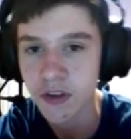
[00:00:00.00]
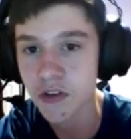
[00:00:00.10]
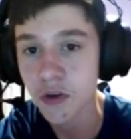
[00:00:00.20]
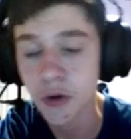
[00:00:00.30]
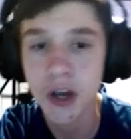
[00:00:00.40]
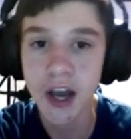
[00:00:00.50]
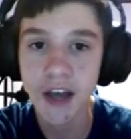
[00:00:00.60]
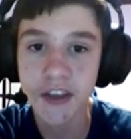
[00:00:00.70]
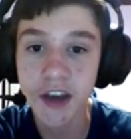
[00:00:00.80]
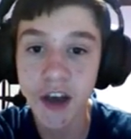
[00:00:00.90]
So, I
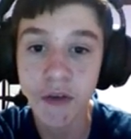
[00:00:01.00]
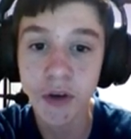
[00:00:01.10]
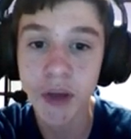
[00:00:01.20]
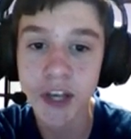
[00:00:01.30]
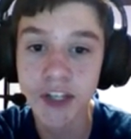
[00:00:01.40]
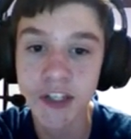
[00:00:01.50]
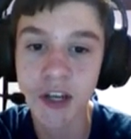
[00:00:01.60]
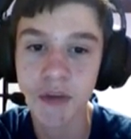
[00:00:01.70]
think I've learned my lesson. I'm